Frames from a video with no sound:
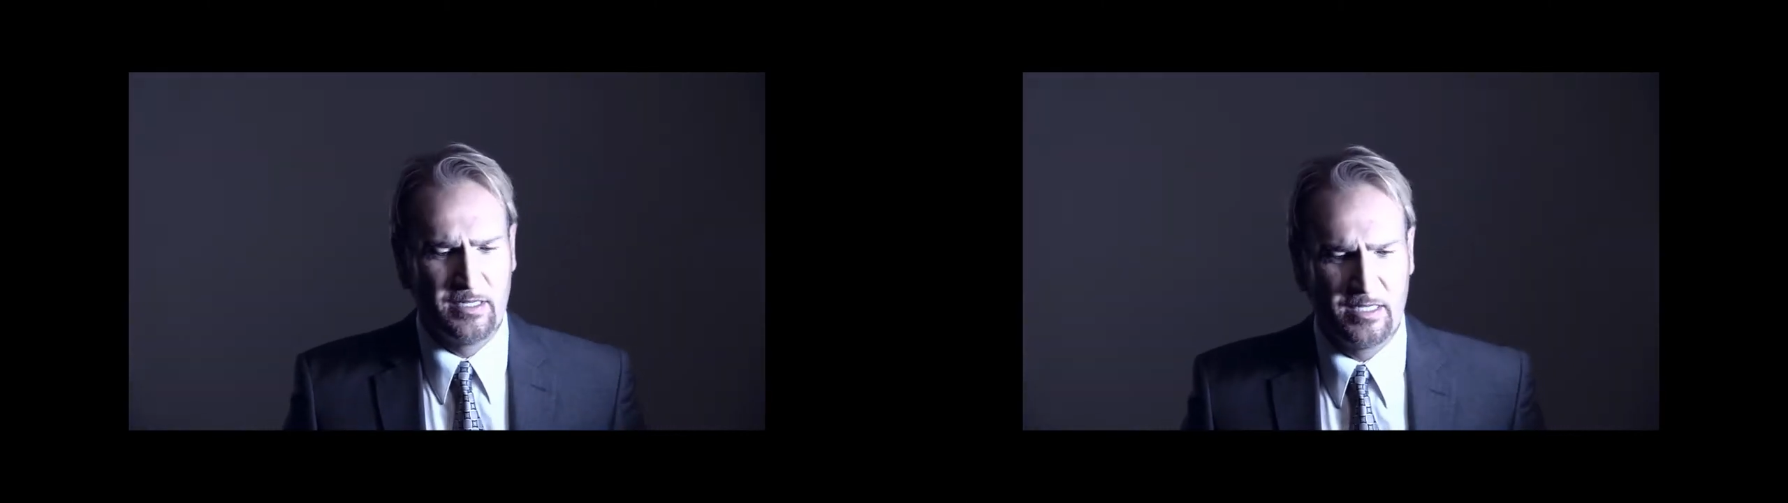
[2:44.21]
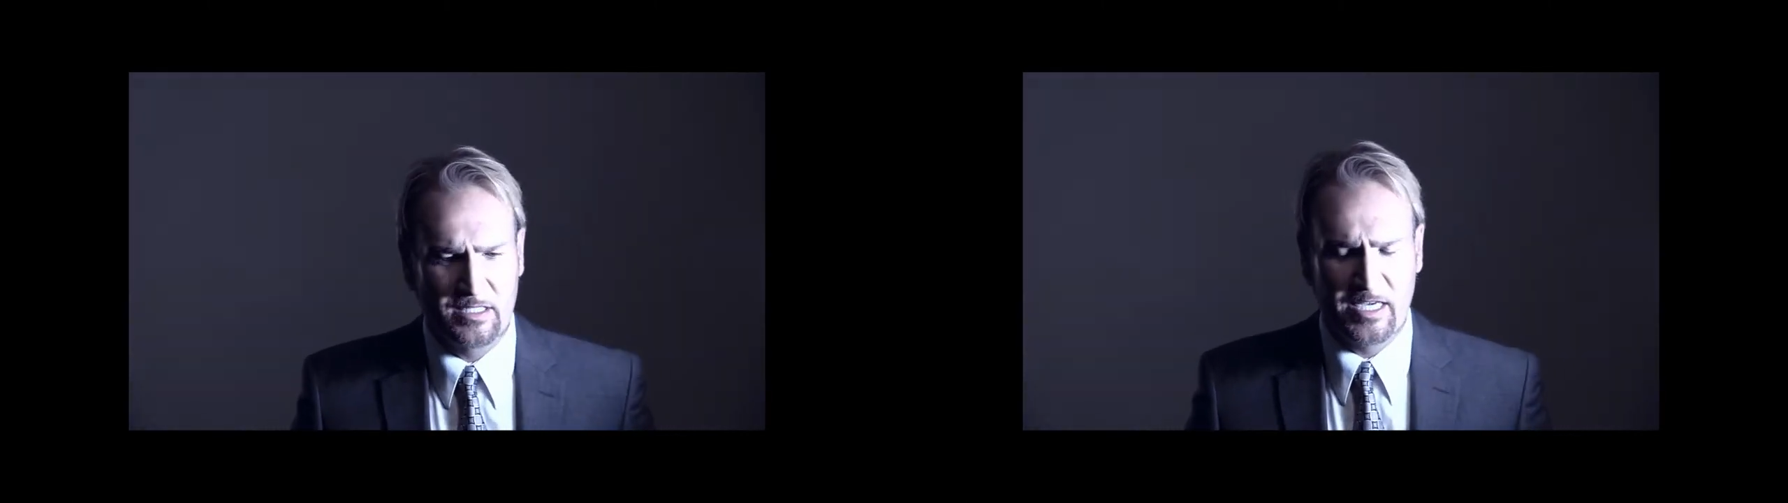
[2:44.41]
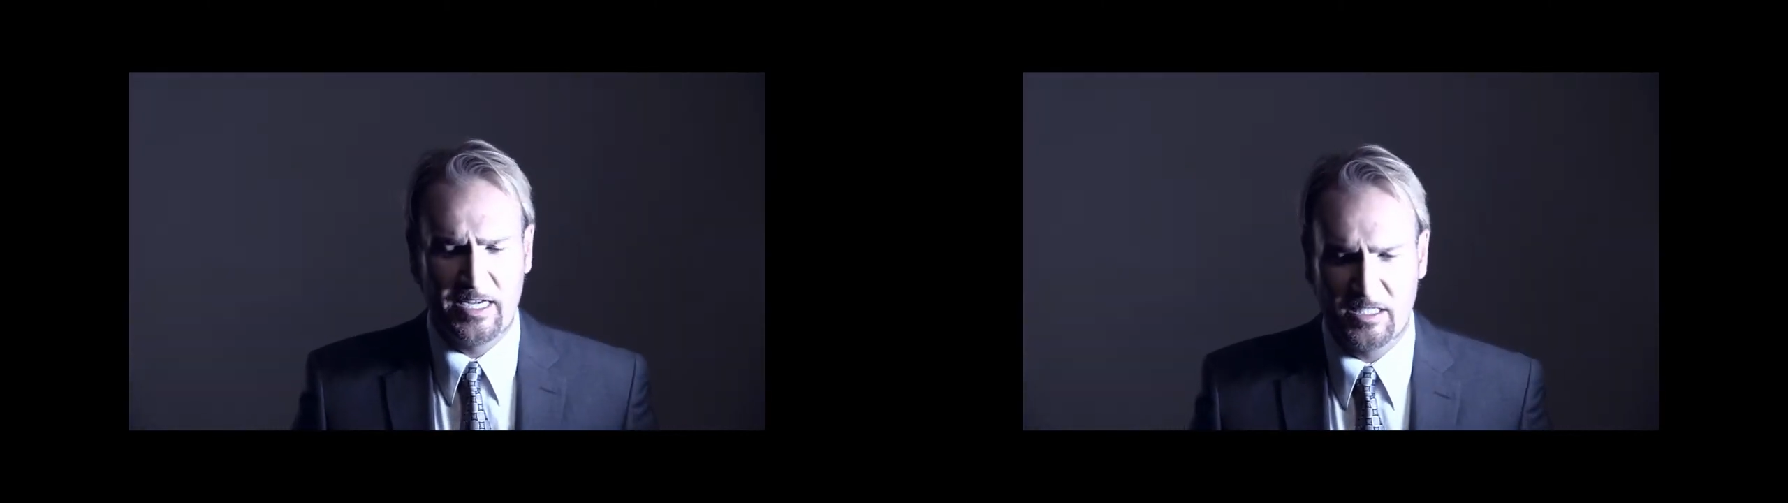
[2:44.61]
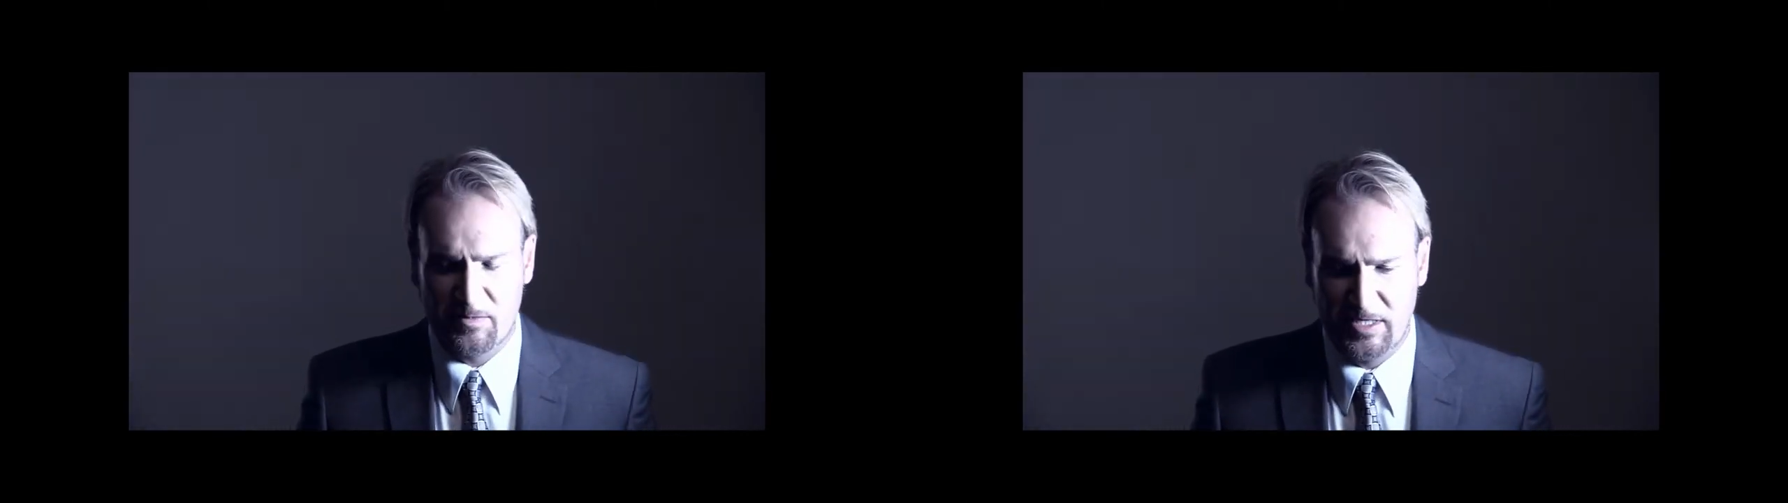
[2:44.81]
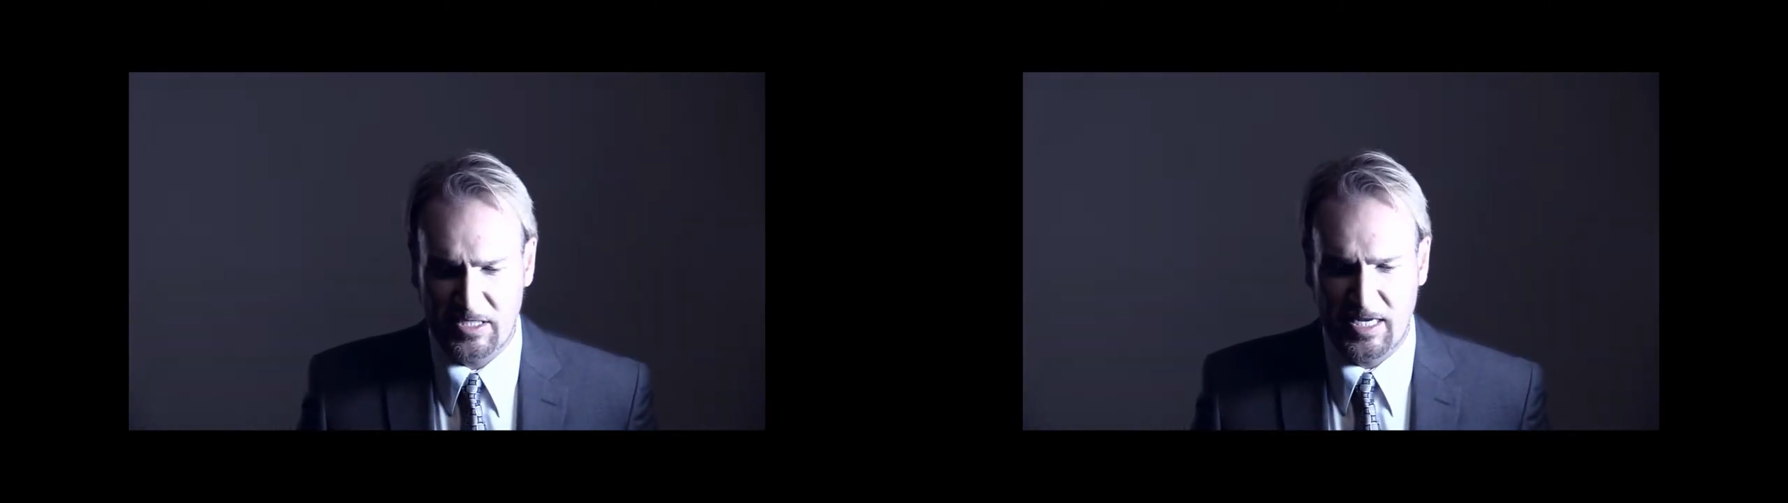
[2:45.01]
and, and a scientist
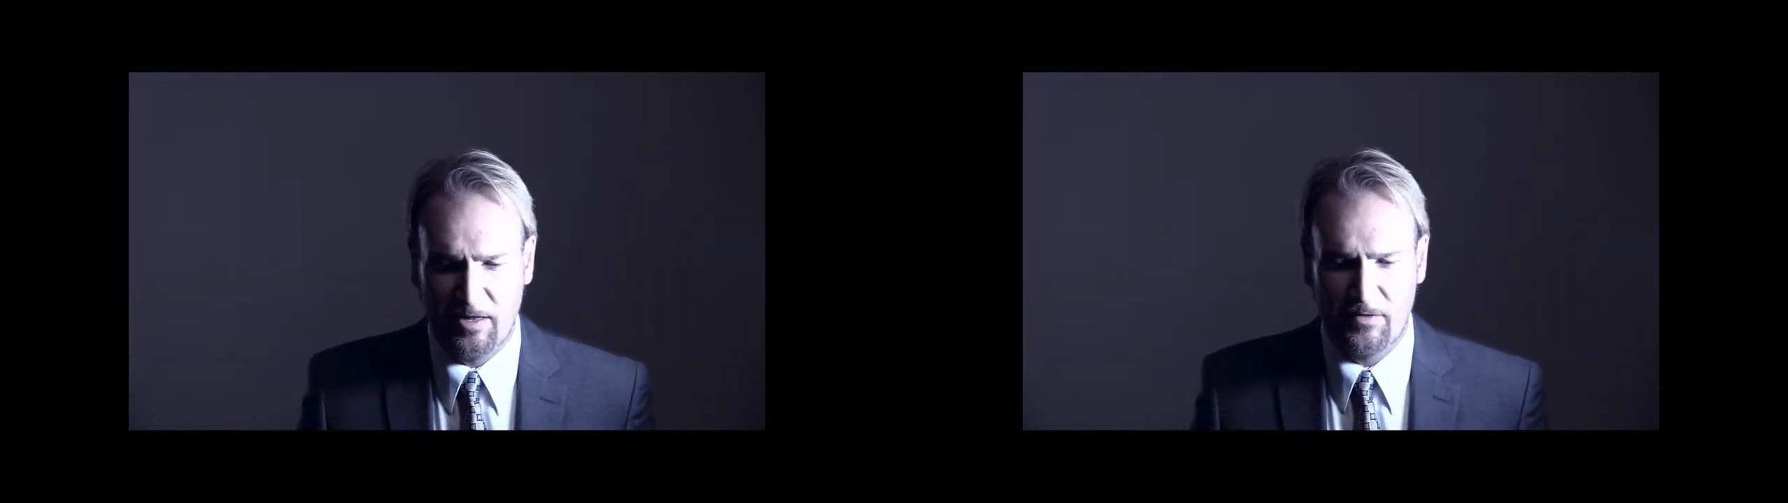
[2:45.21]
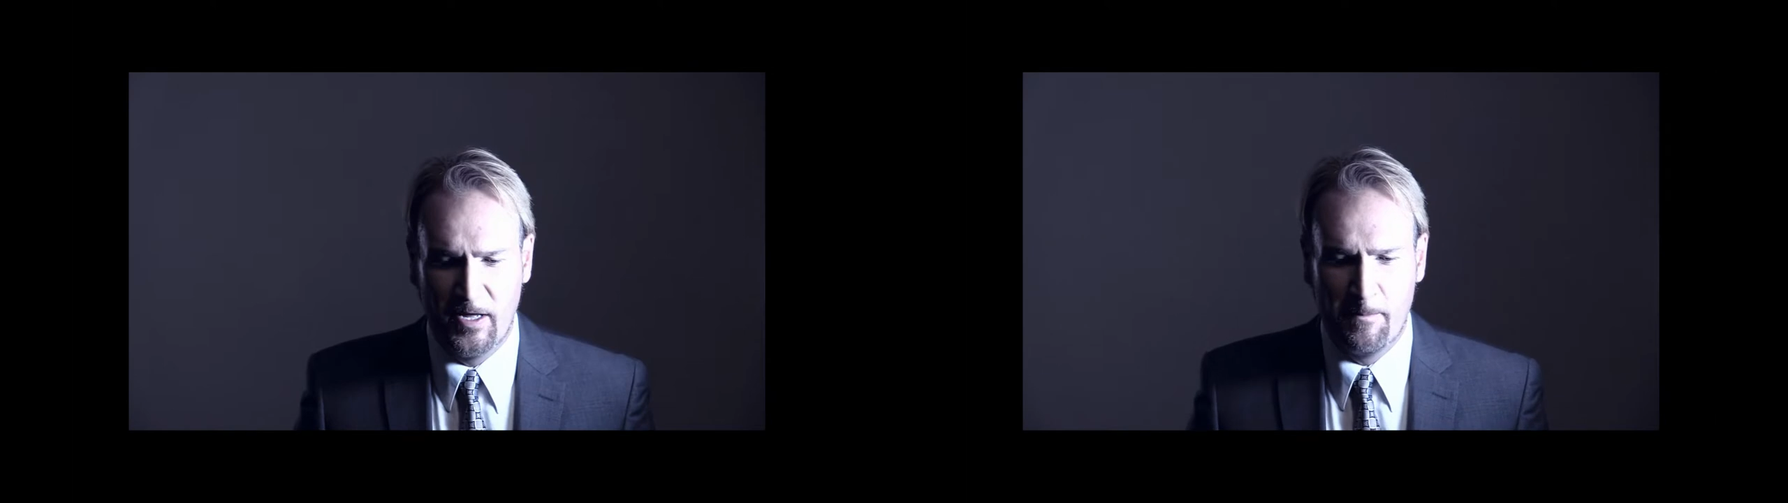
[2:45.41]
myself,